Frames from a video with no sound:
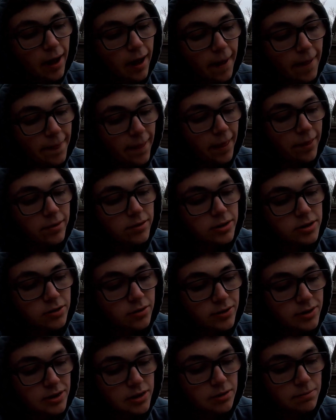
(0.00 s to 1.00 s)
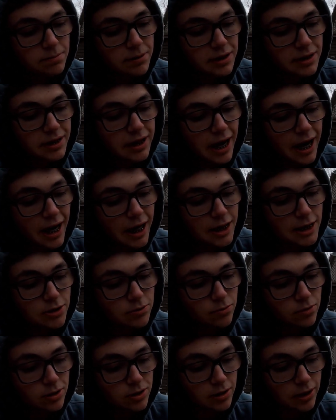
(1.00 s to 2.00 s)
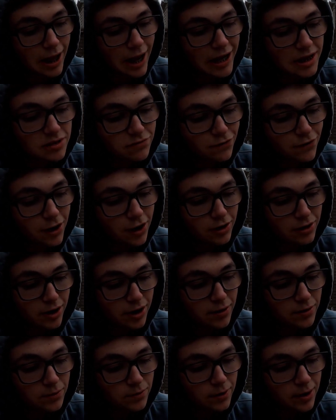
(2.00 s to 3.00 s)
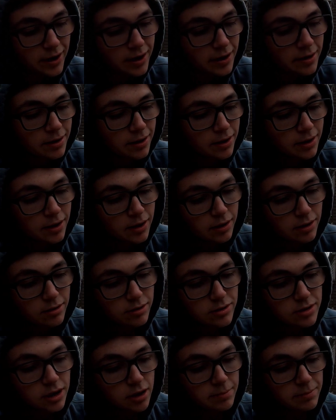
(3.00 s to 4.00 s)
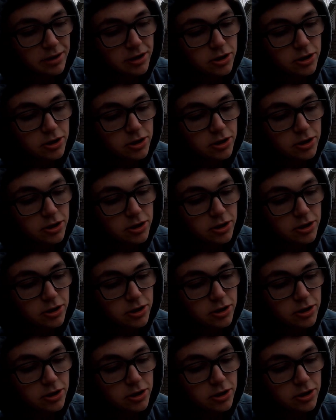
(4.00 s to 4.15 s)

And then there's going to be the actual glass fog light on the right. There's going to be